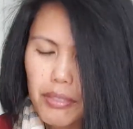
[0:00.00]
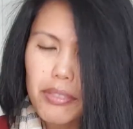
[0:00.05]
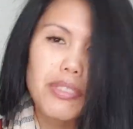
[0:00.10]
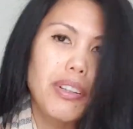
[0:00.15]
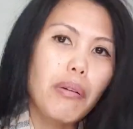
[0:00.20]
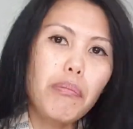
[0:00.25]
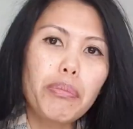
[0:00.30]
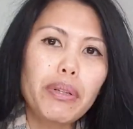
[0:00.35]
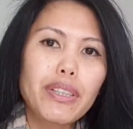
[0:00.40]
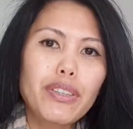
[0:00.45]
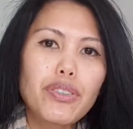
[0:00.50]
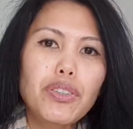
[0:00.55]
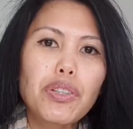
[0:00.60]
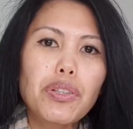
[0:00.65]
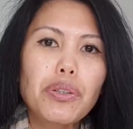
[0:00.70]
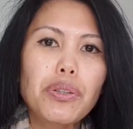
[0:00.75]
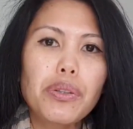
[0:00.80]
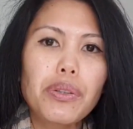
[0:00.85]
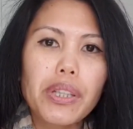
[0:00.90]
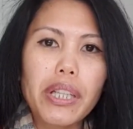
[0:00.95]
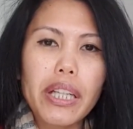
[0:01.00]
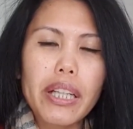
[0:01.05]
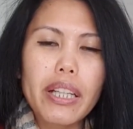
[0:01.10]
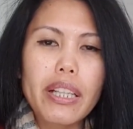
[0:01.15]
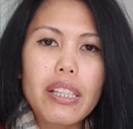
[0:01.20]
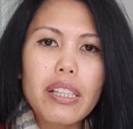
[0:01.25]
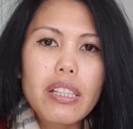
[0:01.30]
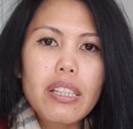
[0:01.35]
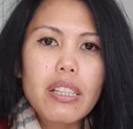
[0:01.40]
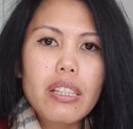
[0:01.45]
Number two
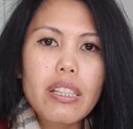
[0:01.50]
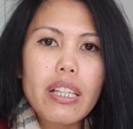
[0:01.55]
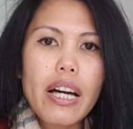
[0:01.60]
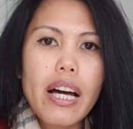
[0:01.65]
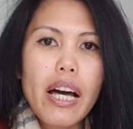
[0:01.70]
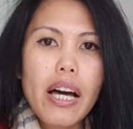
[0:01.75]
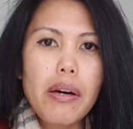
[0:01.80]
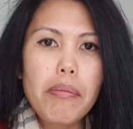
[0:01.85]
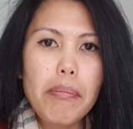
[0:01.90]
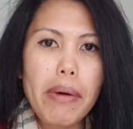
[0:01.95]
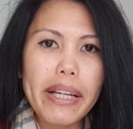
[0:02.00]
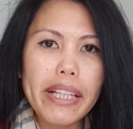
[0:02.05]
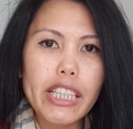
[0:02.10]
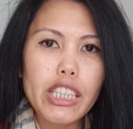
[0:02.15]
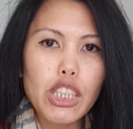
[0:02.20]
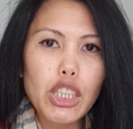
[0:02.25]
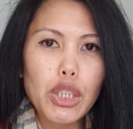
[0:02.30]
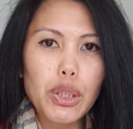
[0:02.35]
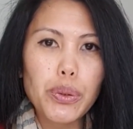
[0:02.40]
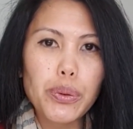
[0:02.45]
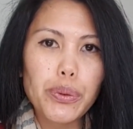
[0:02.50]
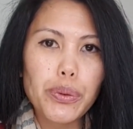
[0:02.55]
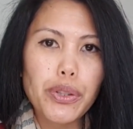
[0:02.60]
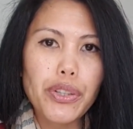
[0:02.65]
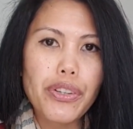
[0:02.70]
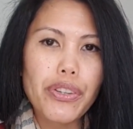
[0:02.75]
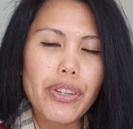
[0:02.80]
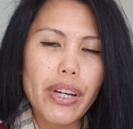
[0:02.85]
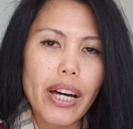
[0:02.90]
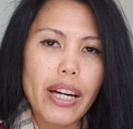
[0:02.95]
is making sure
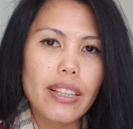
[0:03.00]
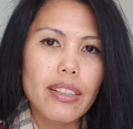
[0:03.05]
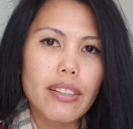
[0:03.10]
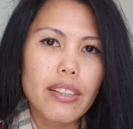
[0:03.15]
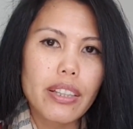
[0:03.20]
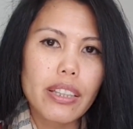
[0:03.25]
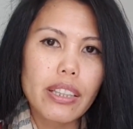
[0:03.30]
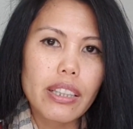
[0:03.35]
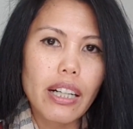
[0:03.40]
that the